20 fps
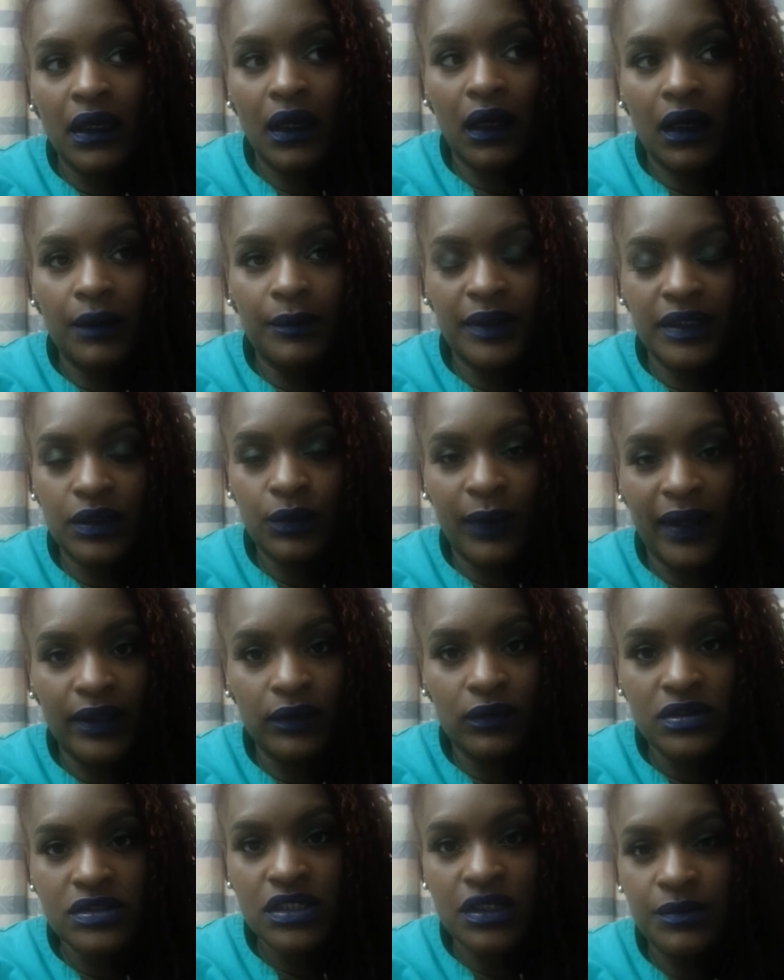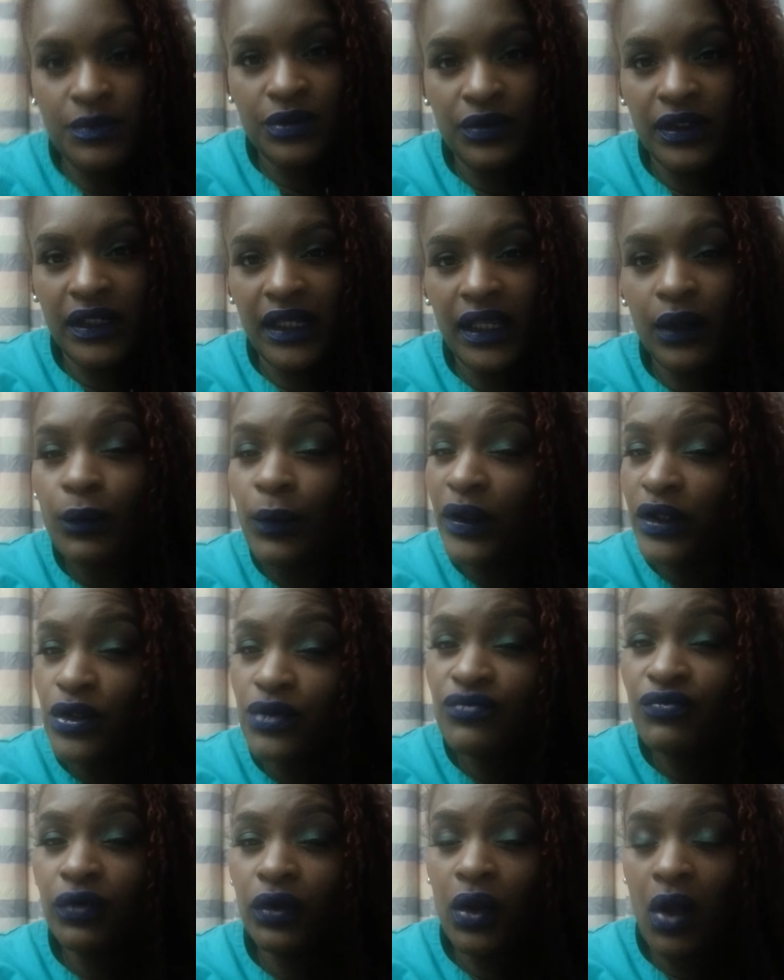um, in the weight loss community and when
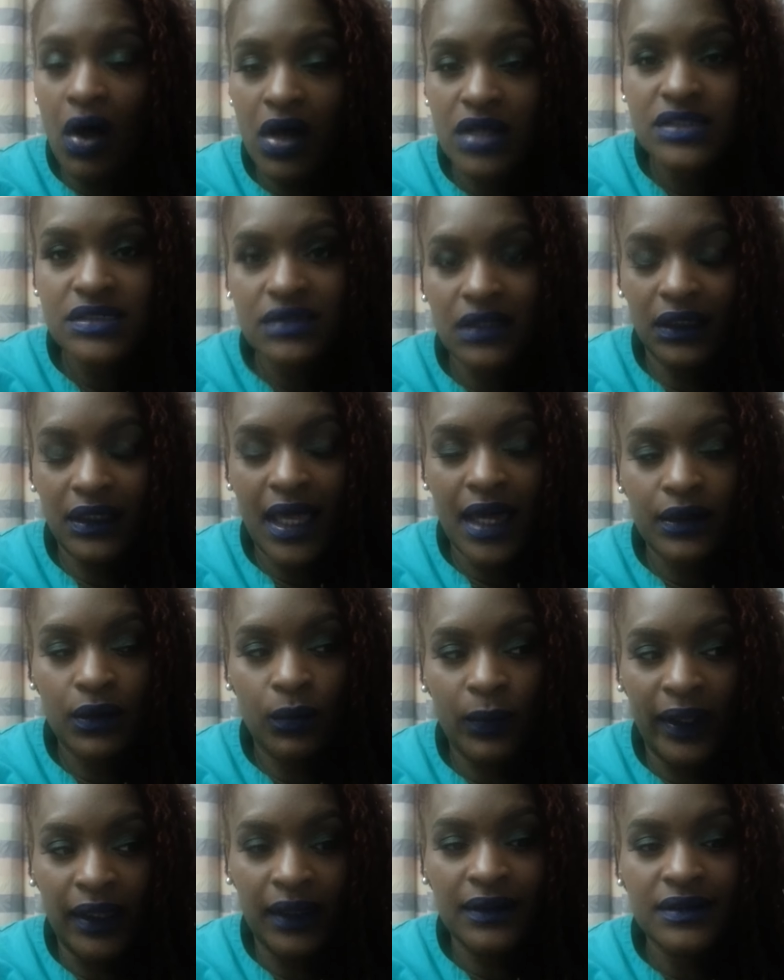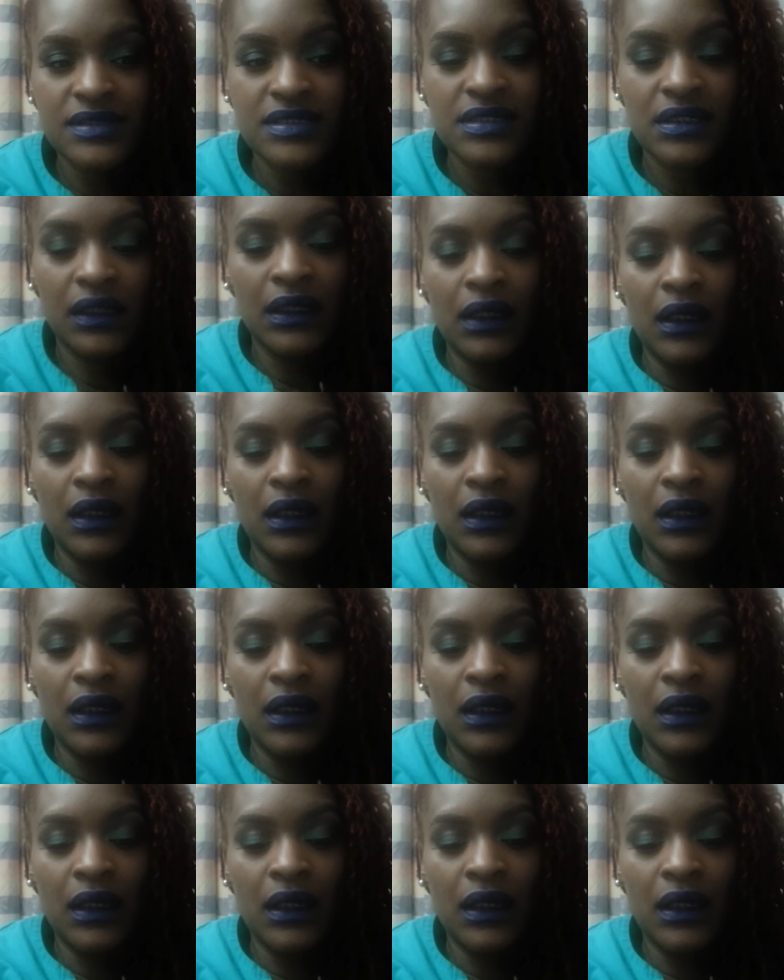you've lost a lot of weight.